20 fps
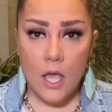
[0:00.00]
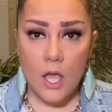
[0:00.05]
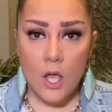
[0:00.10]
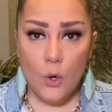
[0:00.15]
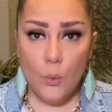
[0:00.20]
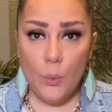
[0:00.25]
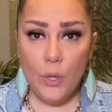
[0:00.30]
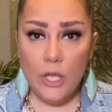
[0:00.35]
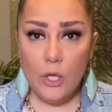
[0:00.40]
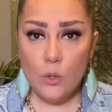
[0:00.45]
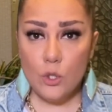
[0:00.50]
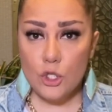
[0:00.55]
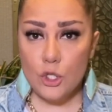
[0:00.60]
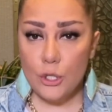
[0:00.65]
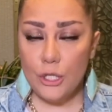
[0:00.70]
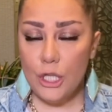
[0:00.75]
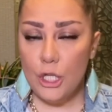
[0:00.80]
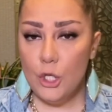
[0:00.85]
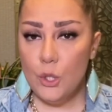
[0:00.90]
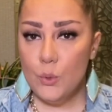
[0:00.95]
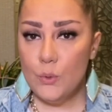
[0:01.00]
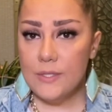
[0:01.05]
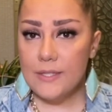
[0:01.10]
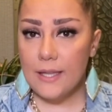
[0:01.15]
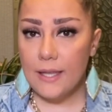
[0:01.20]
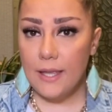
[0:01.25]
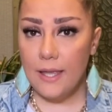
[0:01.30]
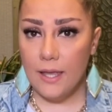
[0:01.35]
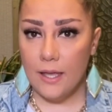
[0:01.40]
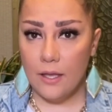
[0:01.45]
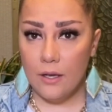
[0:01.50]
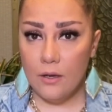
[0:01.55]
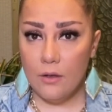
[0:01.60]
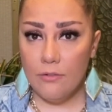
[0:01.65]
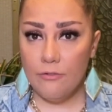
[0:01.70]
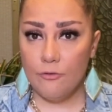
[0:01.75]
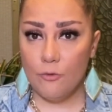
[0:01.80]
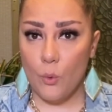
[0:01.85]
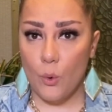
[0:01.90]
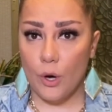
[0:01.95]
We usually use in
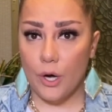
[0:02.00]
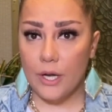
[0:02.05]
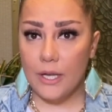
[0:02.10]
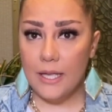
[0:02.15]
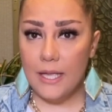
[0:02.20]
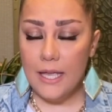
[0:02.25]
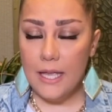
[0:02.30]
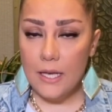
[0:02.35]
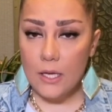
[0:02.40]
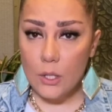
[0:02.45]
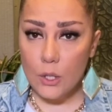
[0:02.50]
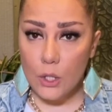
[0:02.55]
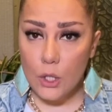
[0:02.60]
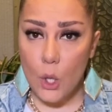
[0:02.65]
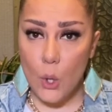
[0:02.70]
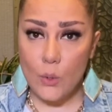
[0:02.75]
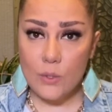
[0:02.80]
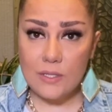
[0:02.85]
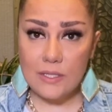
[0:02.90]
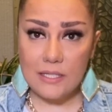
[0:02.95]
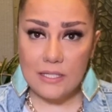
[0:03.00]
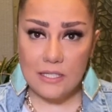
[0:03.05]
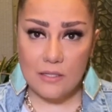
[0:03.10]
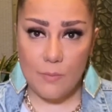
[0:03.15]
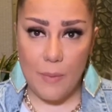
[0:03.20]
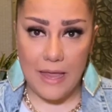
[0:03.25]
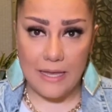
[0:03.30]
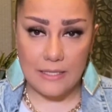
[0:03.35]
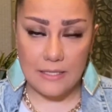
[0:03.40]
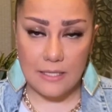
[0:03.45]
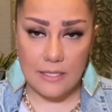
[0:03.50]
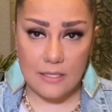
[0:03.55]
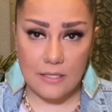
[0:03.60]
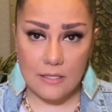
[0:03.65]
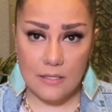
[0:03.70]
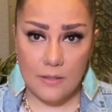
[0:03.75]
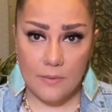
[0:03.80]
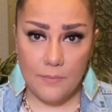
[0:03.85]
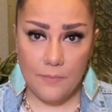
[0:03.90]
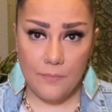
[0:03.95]
for enclosed
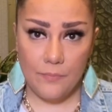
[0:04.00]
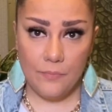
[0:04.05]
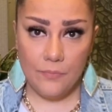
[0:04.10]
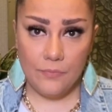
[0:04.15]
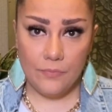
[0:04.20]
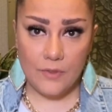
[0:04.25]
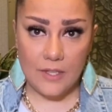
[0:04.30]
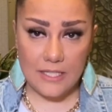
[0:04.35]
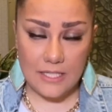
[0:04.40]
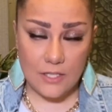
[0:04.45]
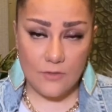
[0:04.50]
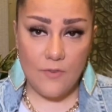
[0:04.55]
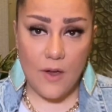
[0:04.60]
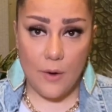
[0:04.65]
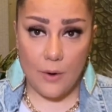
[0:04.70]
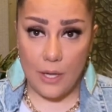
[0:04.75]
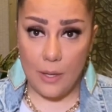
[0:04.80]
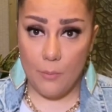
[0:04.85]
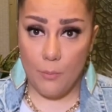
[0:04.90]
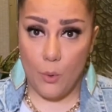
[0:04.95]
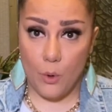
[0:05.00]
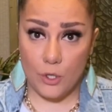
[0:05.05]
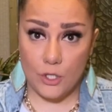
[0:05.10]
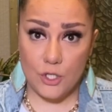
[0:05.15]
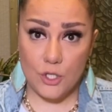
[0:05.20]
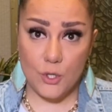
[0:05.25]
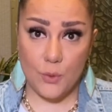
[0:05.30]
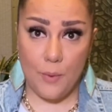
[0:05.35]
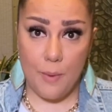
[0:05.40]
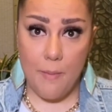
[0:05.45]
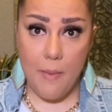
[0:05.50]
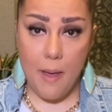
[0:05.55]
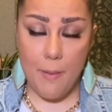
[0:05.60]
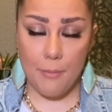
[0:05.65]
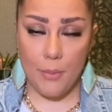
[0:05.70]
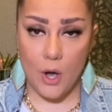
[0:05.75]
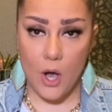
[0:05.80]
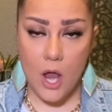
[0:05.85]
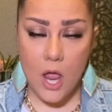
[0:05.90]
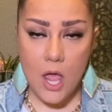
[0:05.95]
spaces. This is very important to
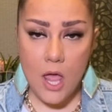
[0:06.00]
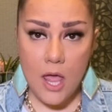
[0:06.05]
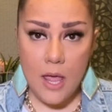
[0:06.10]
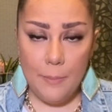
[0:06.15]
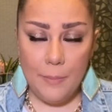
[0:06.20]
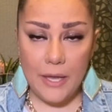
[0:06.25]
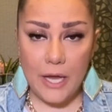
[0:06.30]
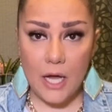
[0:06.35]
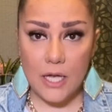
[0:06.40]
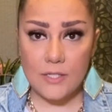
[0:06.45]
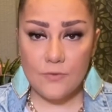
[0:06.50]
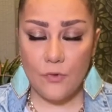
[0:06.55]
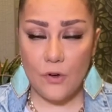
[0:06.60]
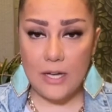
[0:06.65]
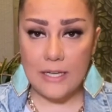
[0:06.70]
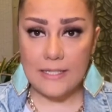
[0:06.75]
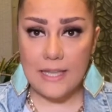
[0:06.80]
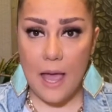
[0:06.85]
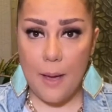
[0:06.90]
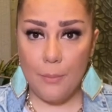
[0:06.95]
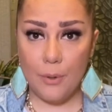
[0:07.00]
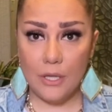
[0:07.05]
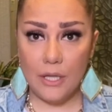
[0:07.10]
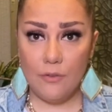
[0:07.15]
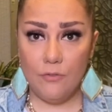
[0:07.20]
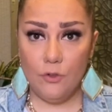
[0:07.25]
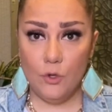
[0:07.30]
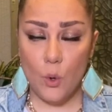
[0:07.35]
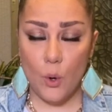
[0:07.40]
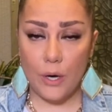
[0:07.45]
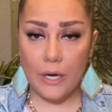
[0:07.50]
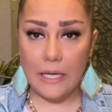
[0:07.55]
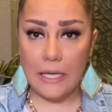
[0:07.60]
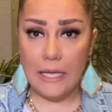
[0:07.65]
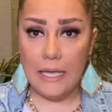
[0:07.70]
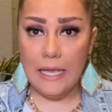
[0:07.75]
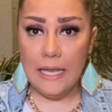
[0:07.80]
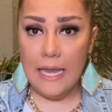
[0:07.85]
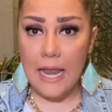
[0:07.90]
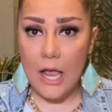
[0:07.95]
remember because, for example, if you're
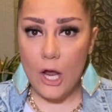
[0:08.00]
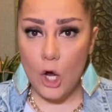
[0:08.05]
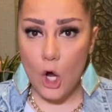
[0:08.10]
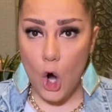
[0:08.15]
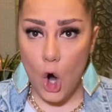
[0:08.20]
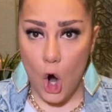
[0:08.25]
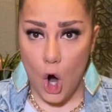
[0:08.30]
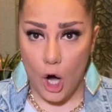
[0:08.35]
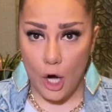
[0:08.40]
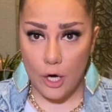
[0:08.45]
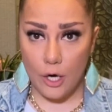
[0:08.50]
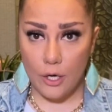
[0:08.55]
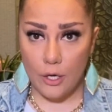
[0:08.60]
in a car